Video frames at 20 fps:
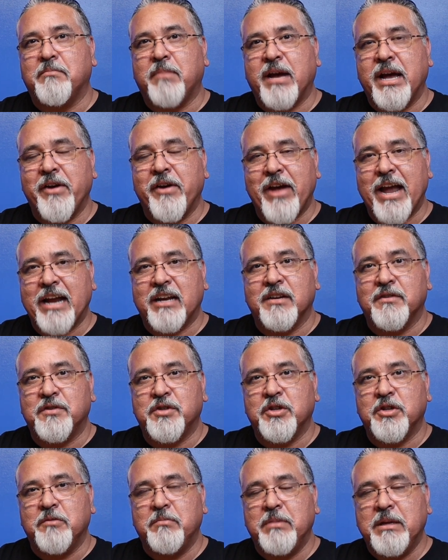bioactive
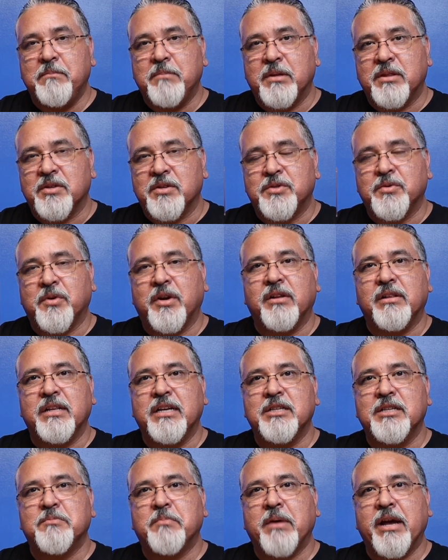should be, but the soil
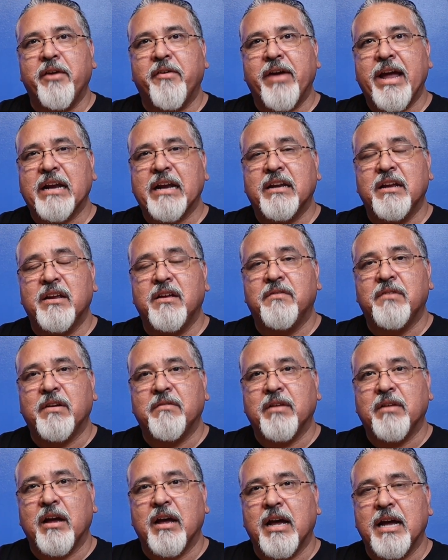is bioactive.
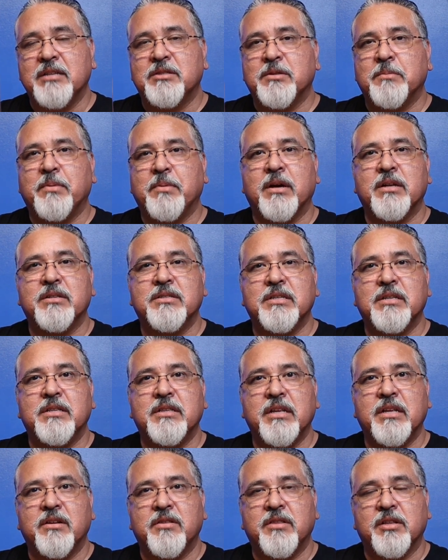I've got isopods in
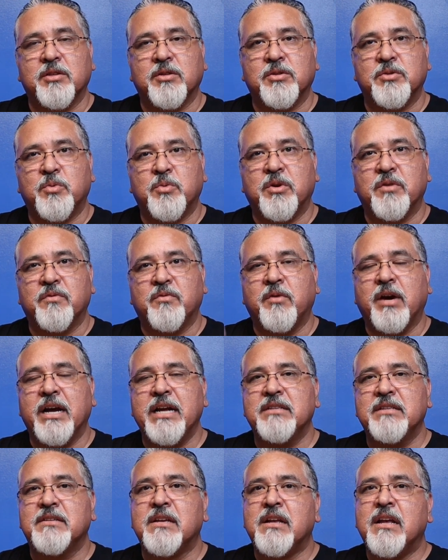there, the little dwarf
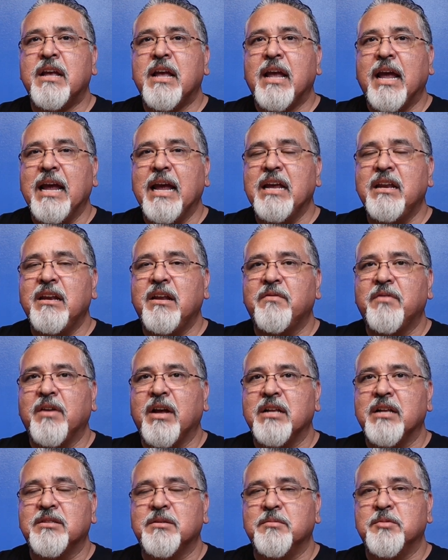whites, and I've
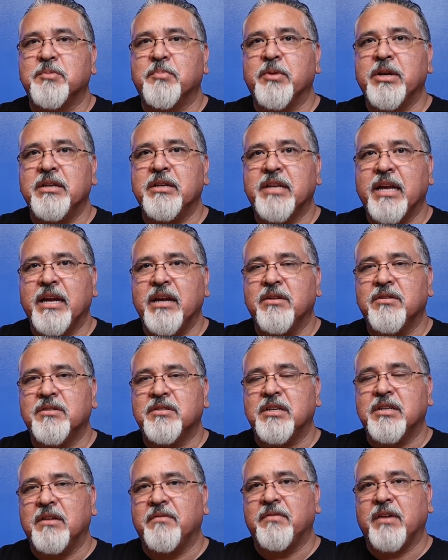got some
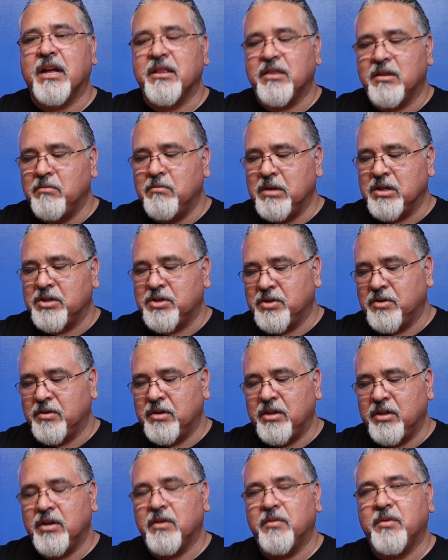springtails, and I've got the mixture
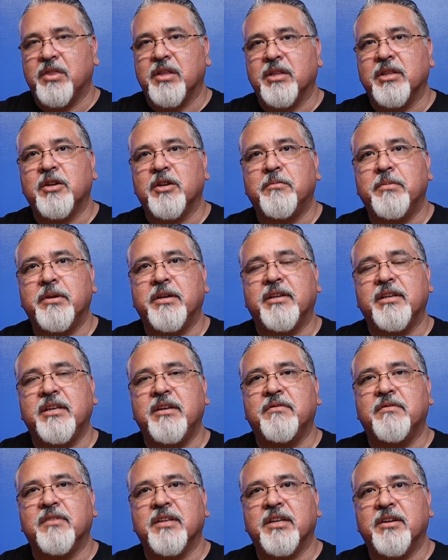in there with a little bit of
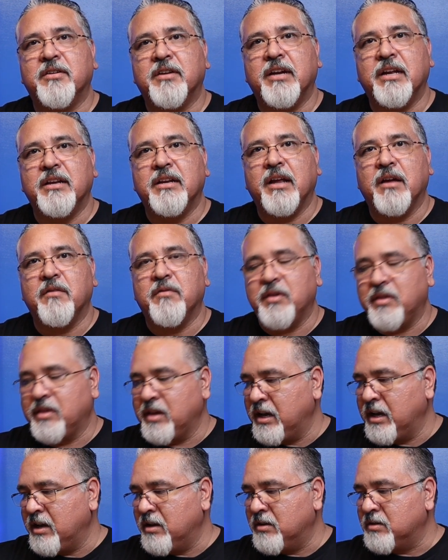leaf litter and
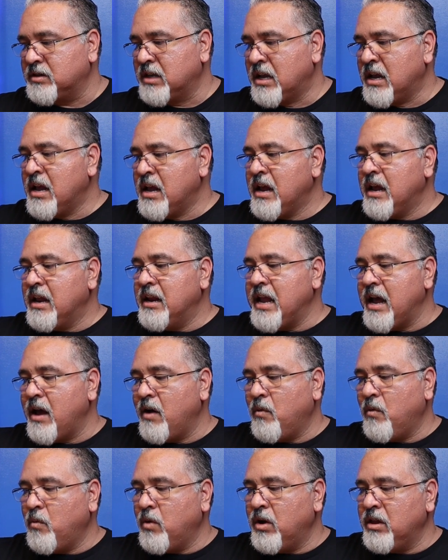everything else.
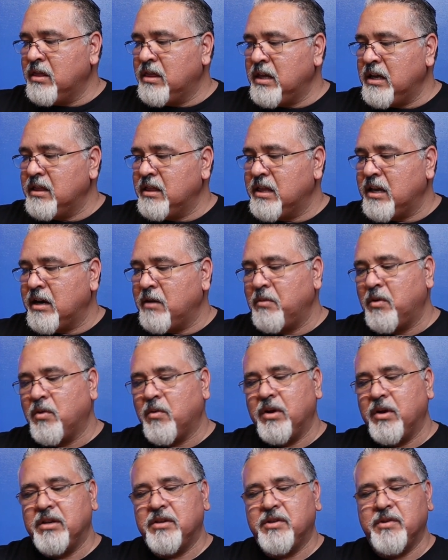Now, one thing that I'm
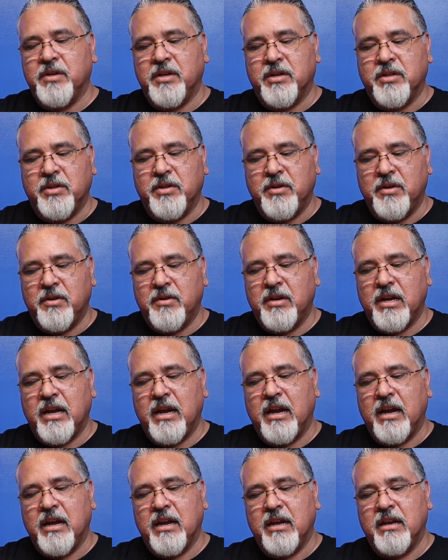going to include,
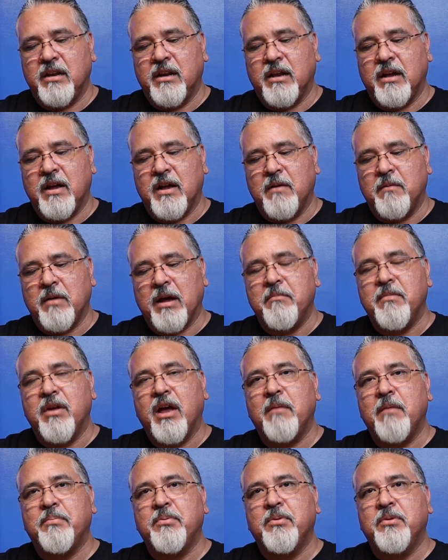and I'm
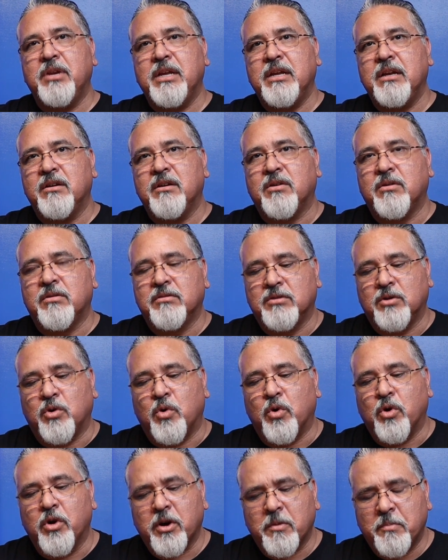not putting
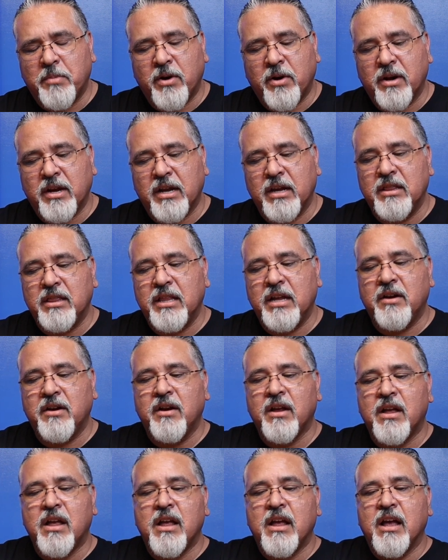cork bark in
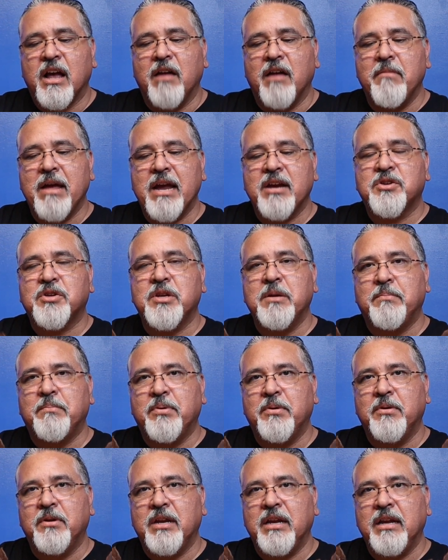there, I'm actually
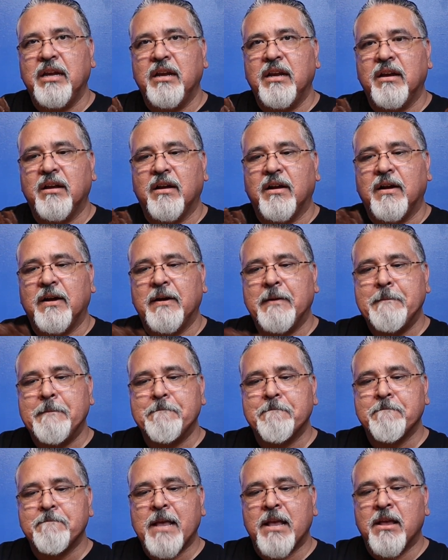putting
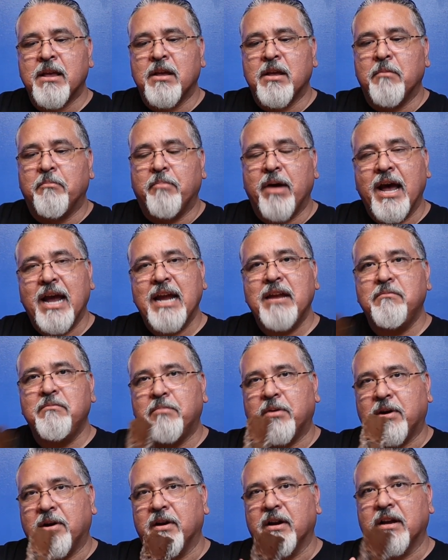pine
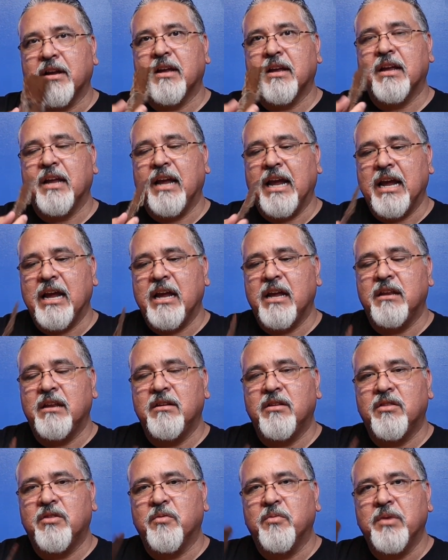bark.
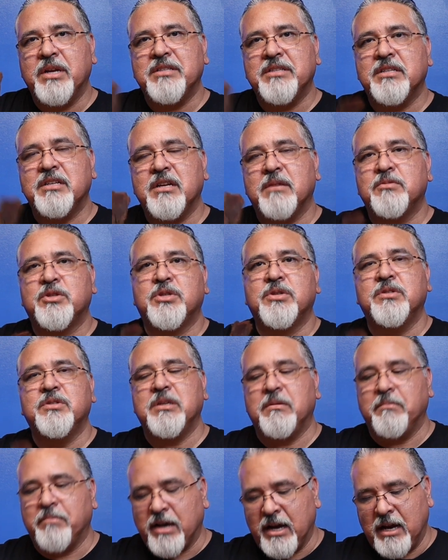And the reason I'm
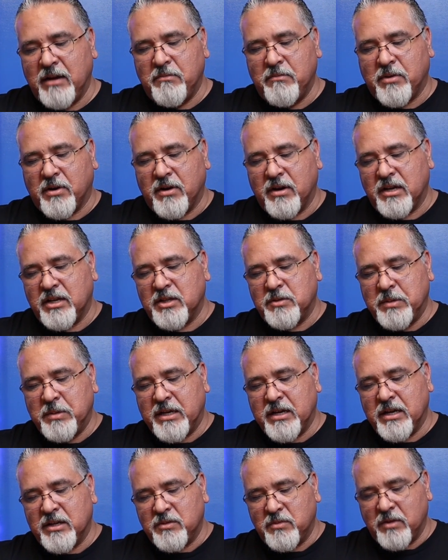choosing pine bark is
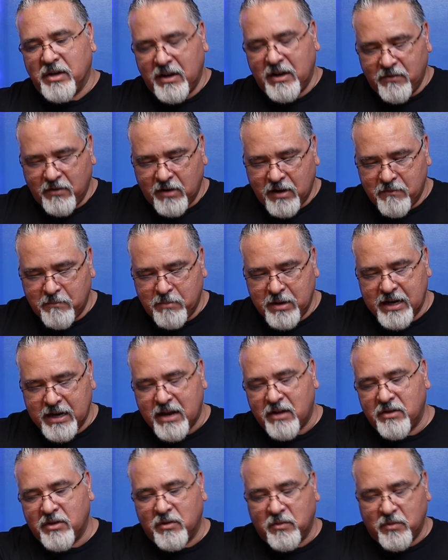because whenever I've been
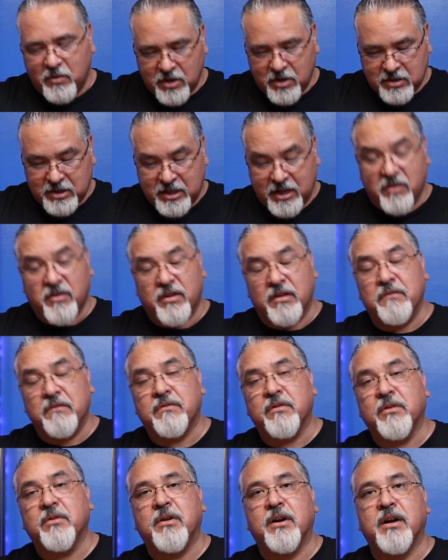out in the woods here in
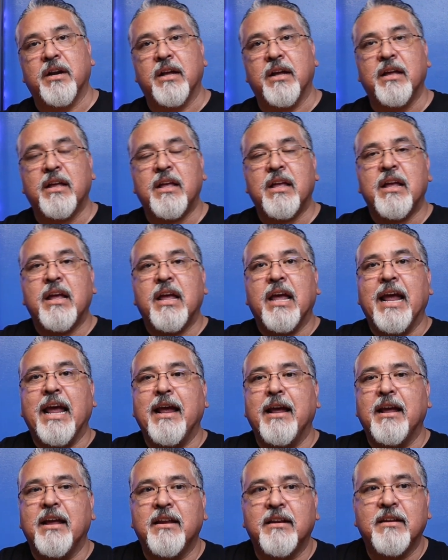Florida,
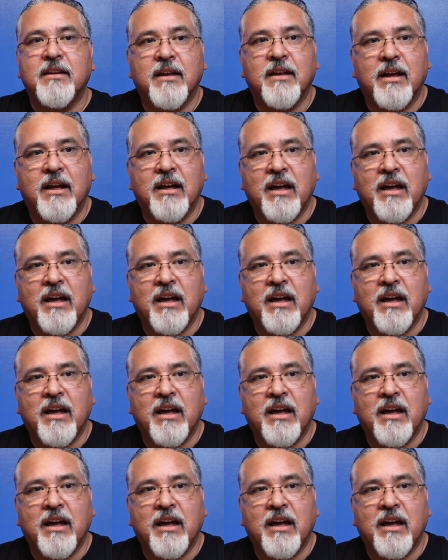and